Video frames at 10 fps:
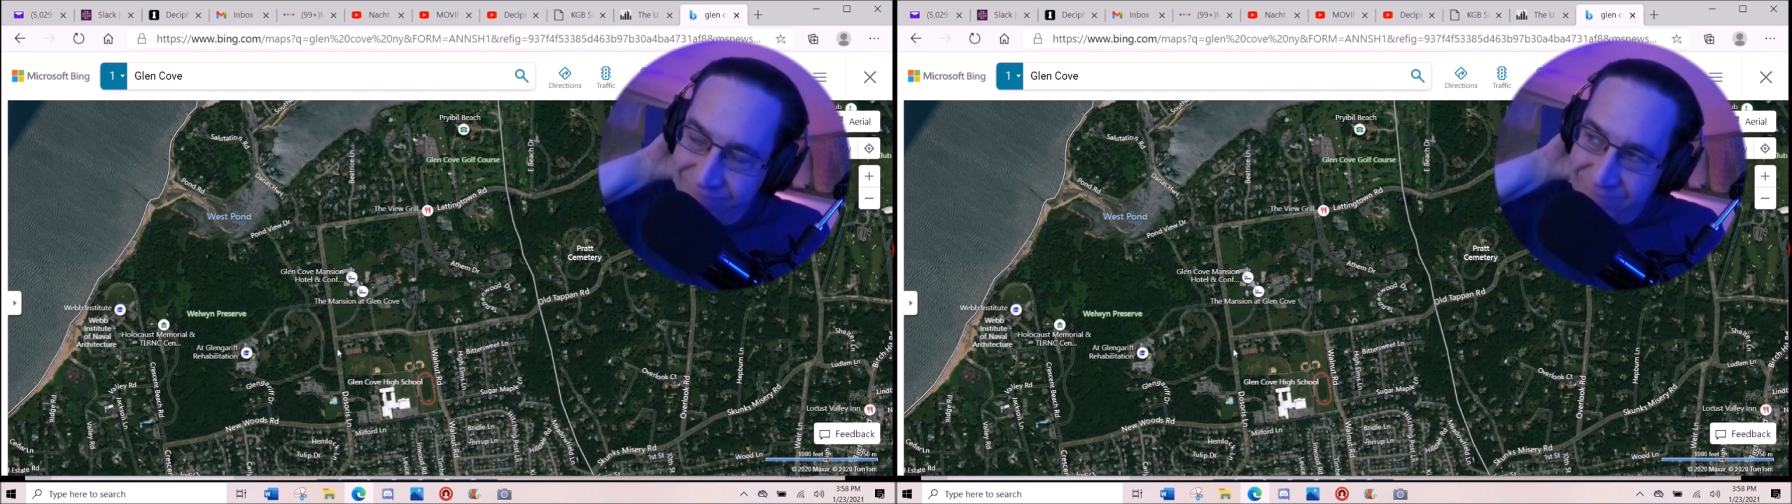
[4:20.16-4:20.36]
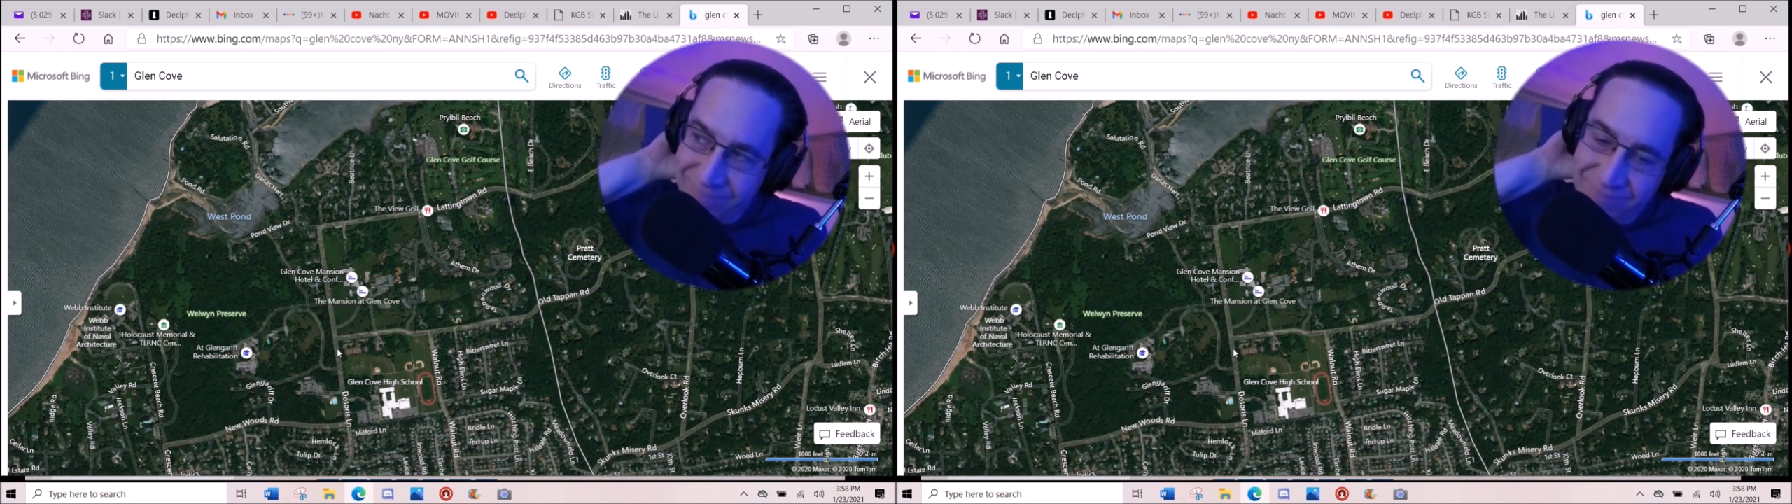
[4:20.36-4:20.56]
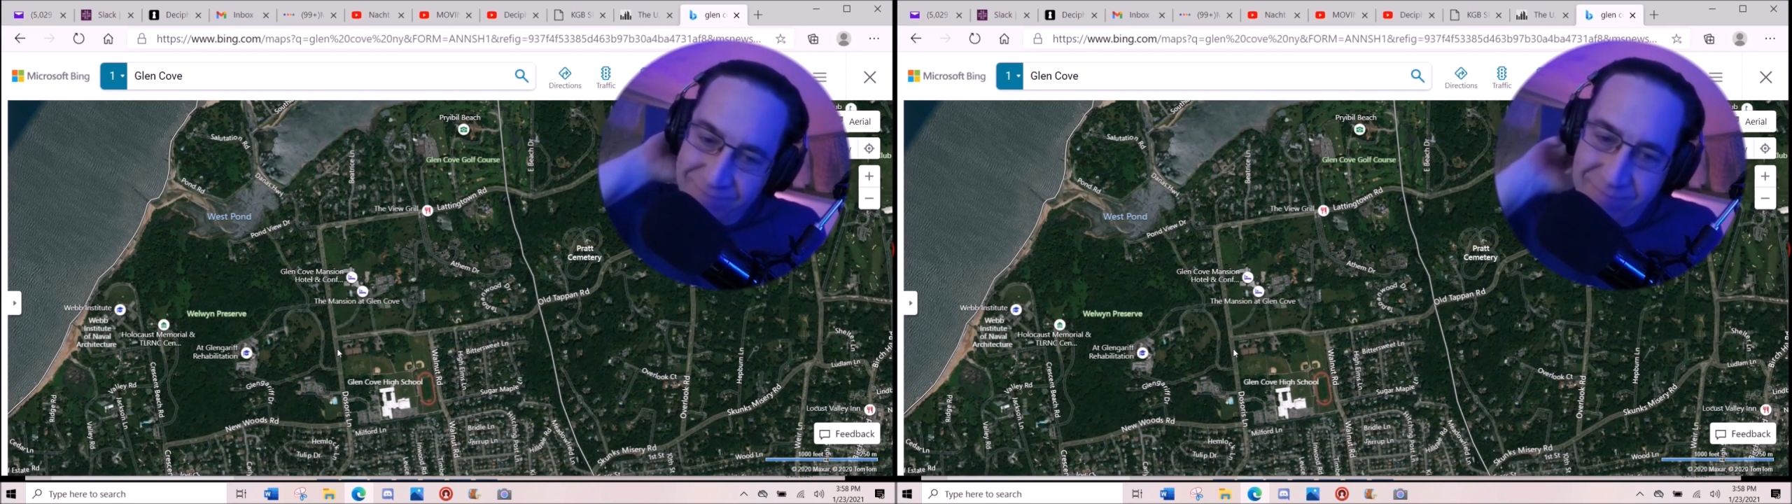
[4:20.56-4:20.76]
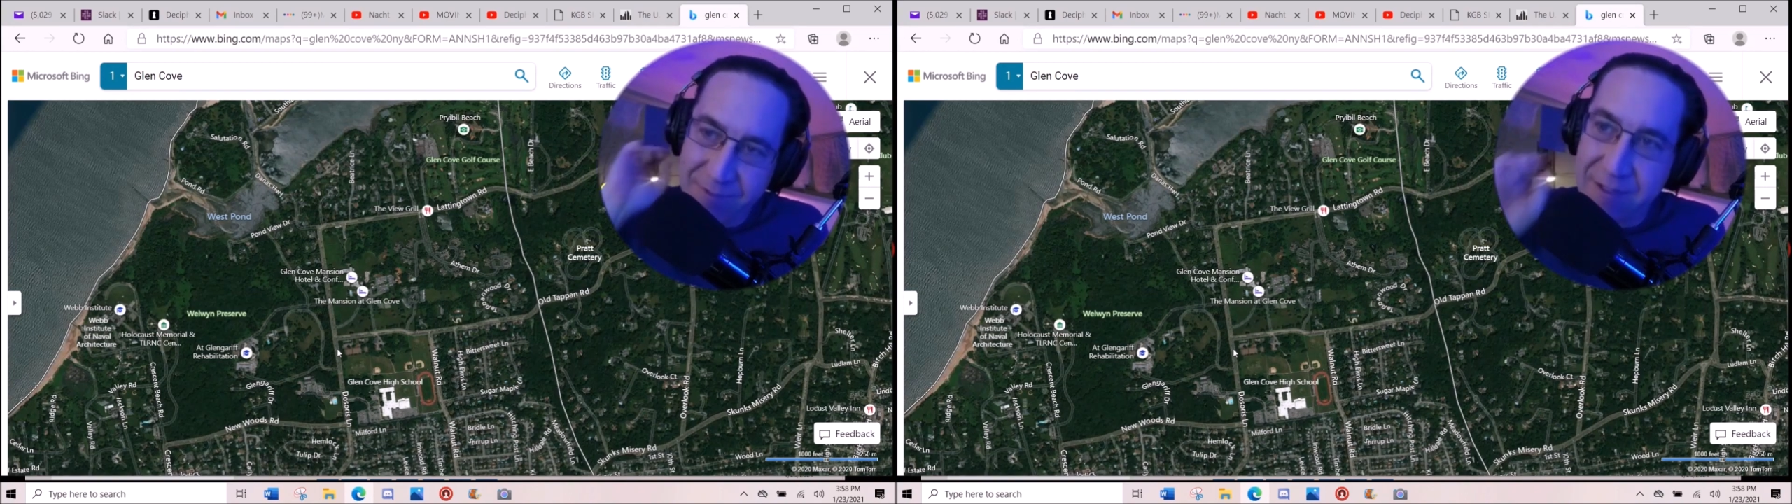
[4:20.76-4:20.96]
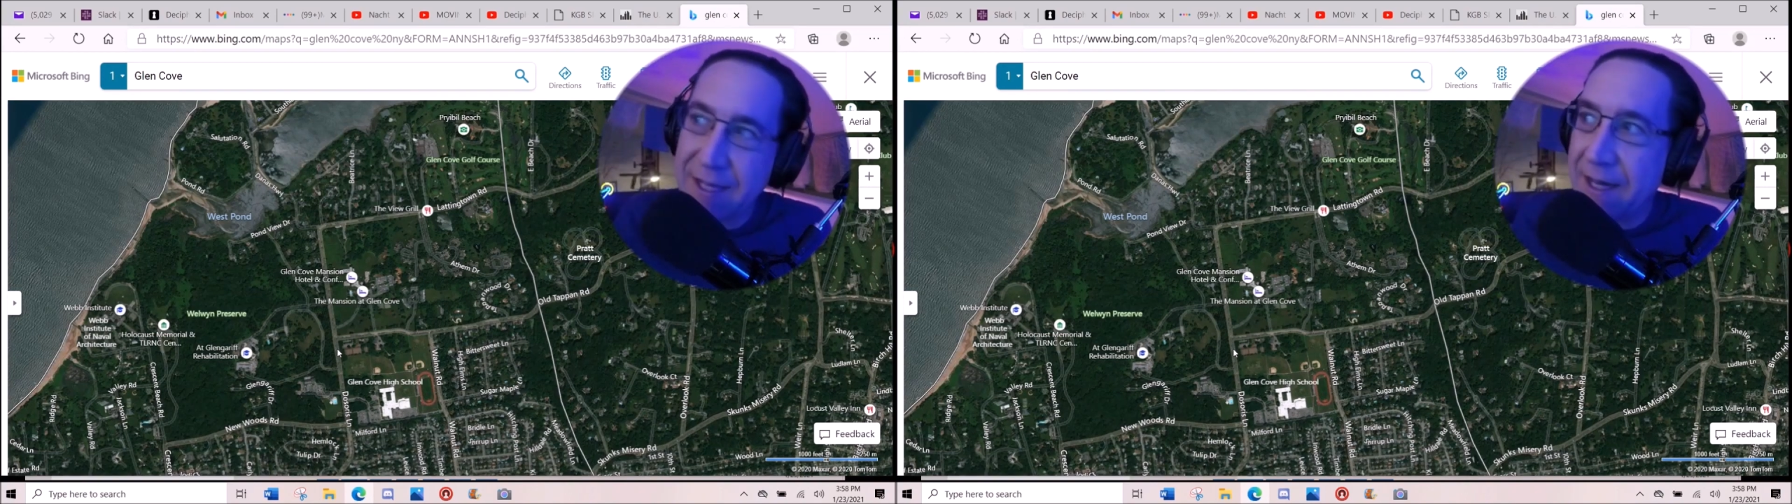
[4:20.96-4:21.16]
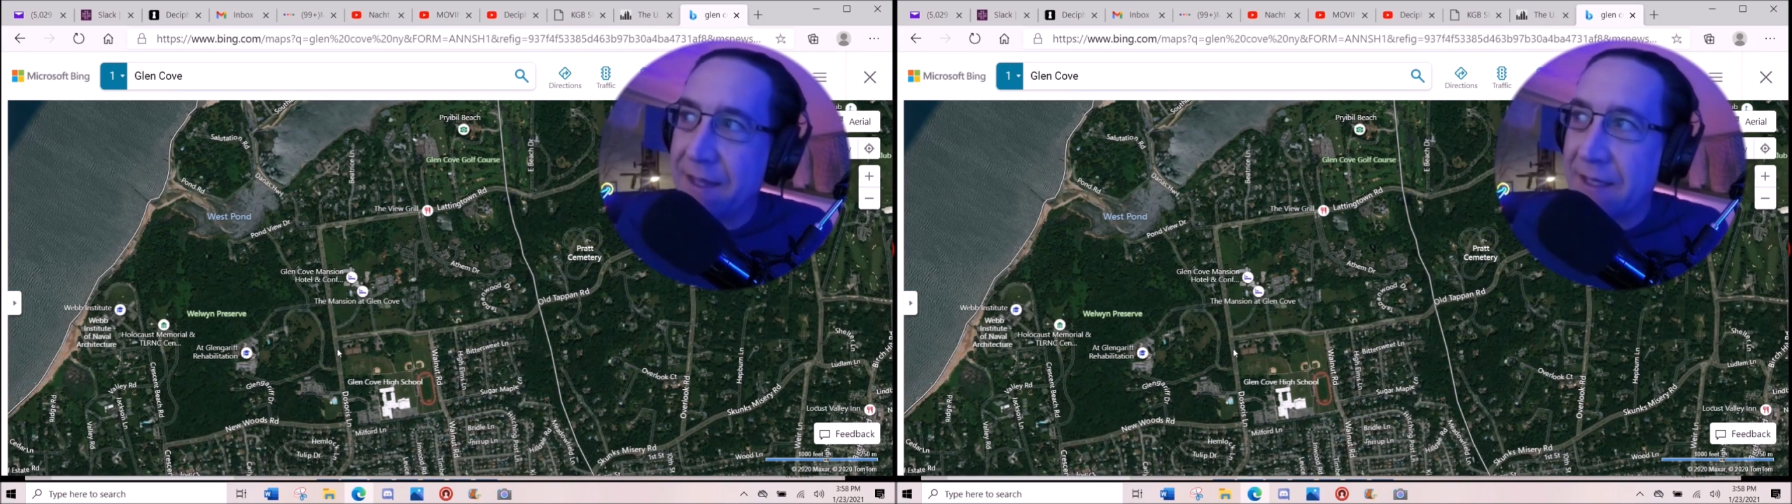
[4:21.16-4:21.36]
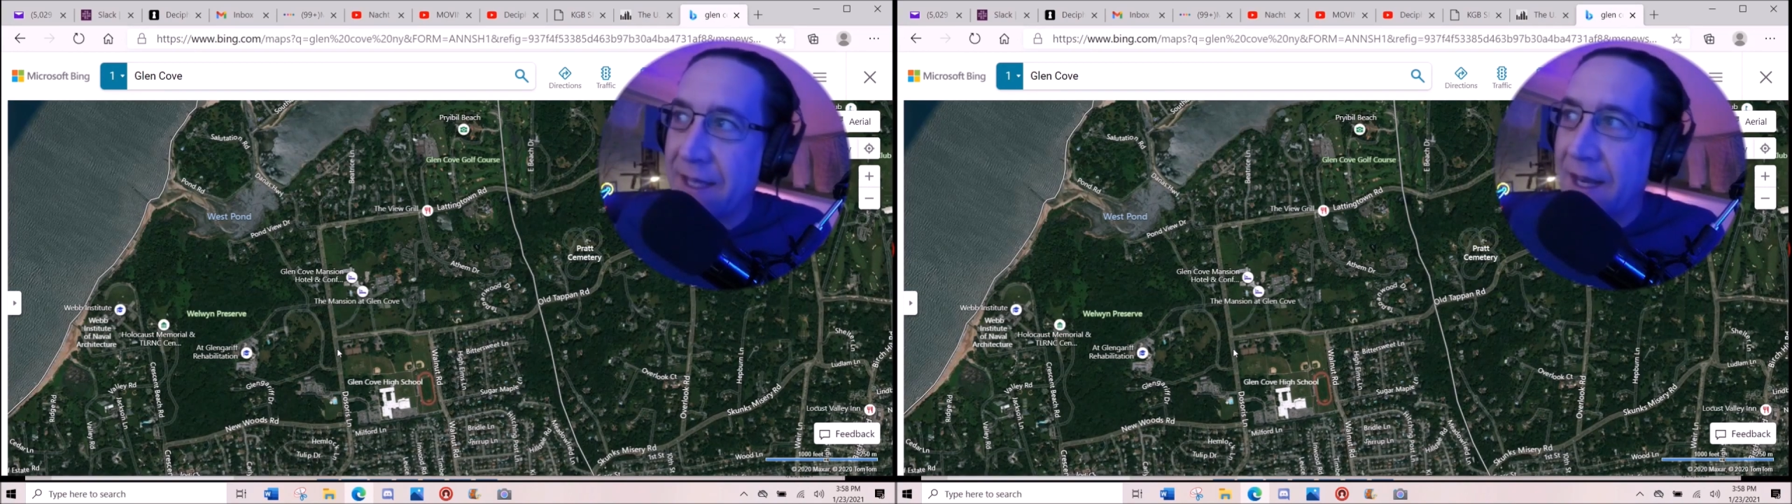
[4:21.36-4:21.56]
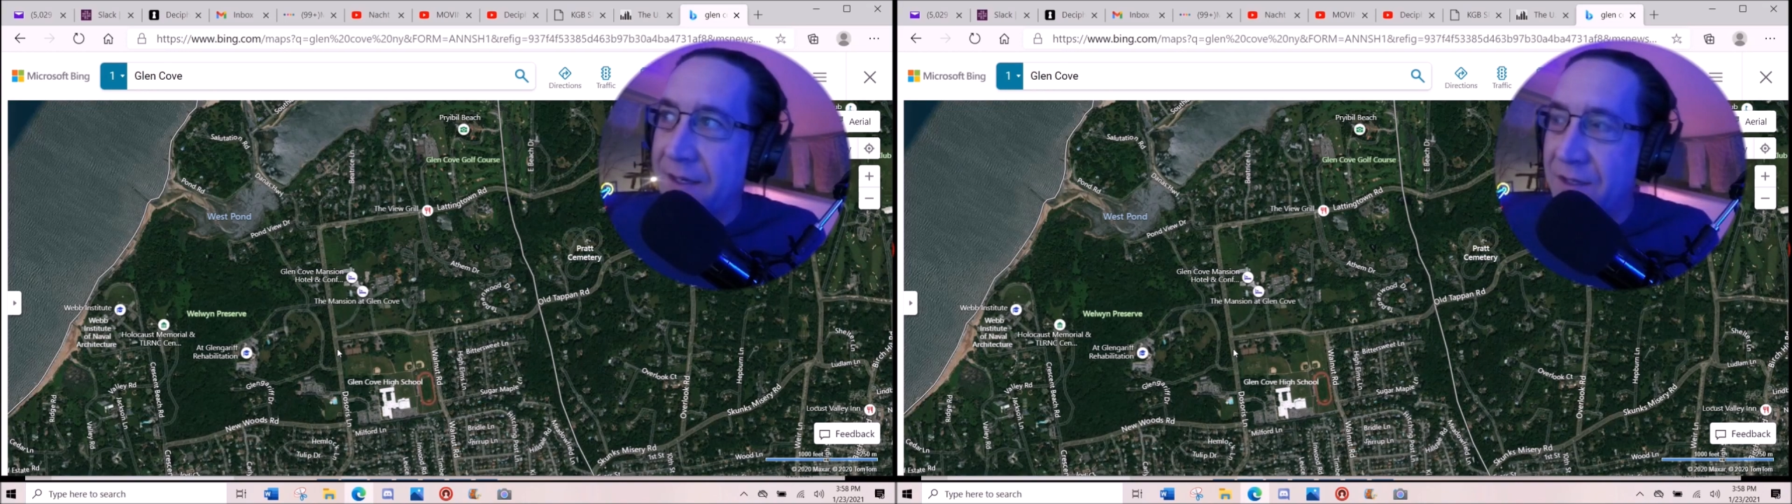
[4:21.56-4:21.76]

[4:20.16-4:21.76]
the lay of the land, so to say,